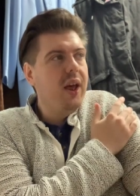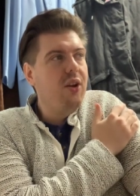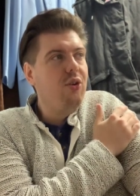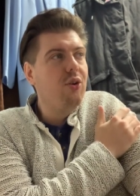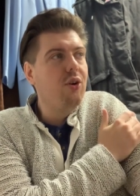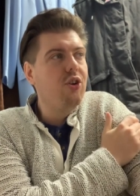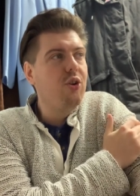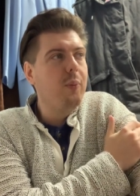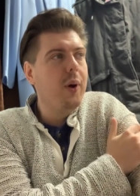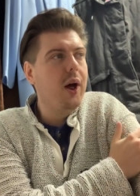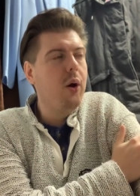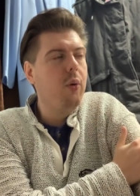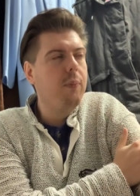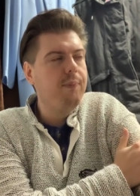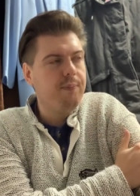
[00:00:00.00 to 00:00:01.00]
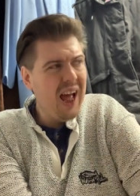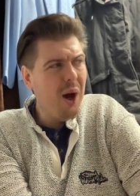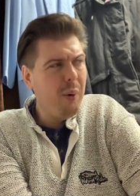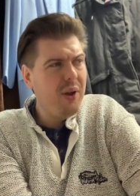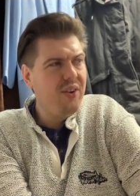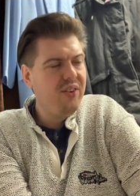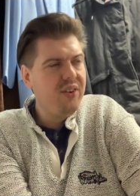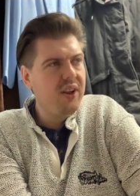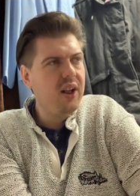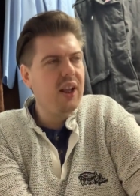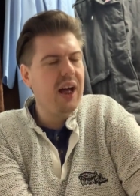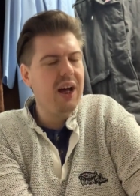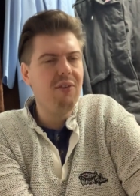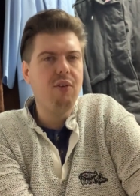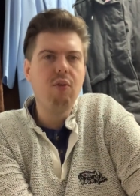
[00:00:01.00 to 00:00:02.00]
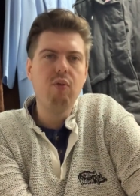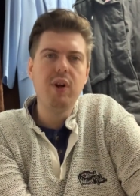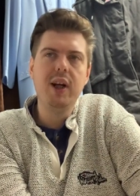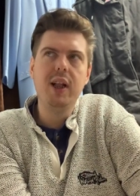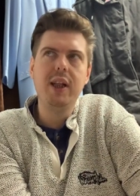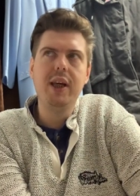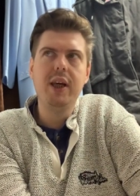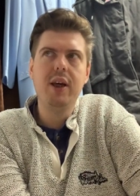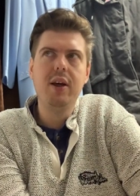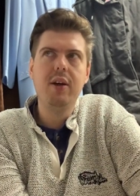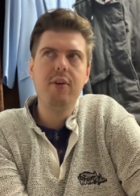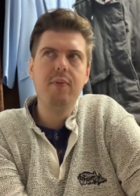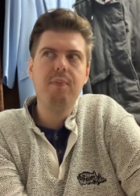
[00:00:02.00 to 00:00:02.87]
I talked about how I still haven't really